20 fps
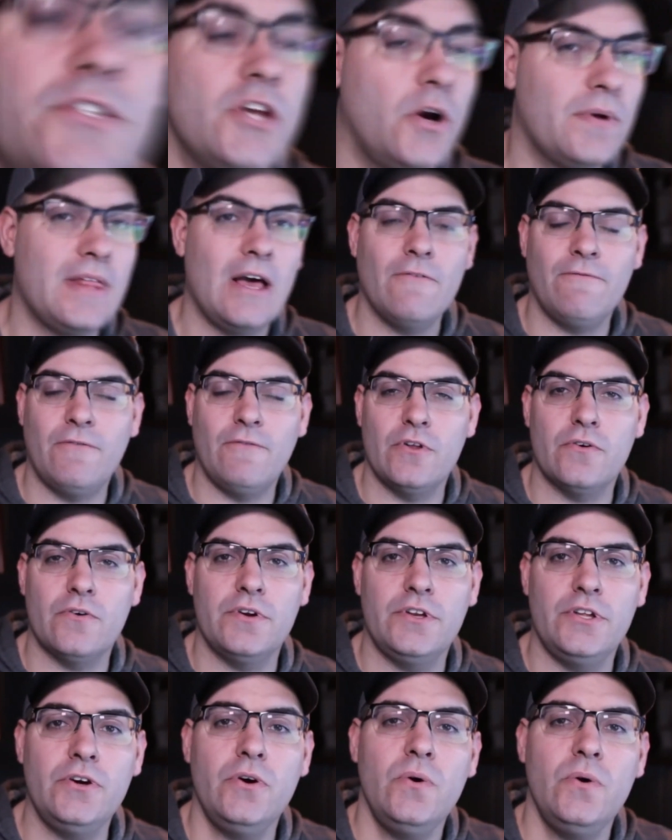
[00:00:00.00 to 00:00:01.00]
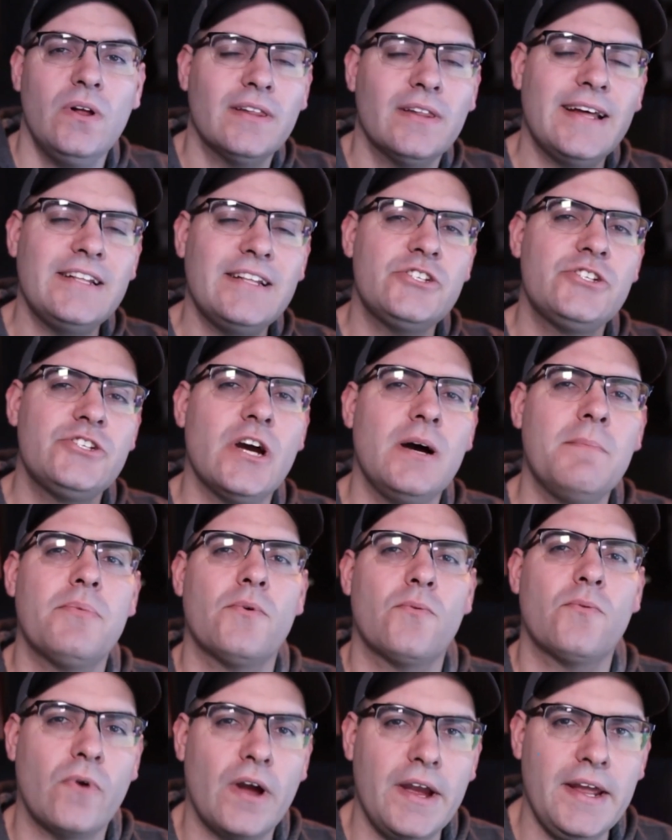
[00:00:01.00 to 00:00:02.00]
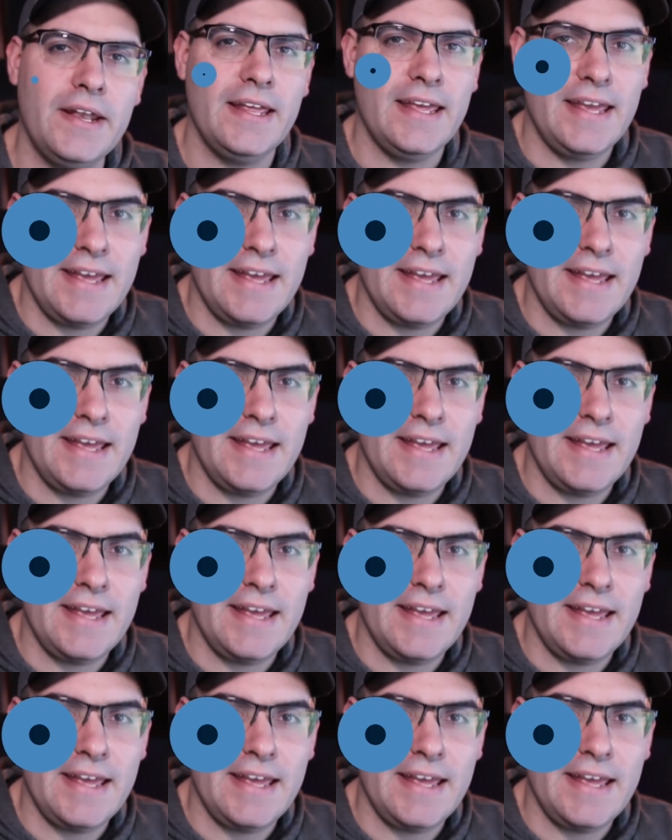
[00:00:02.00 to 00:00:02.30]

So without further ado, let's jump right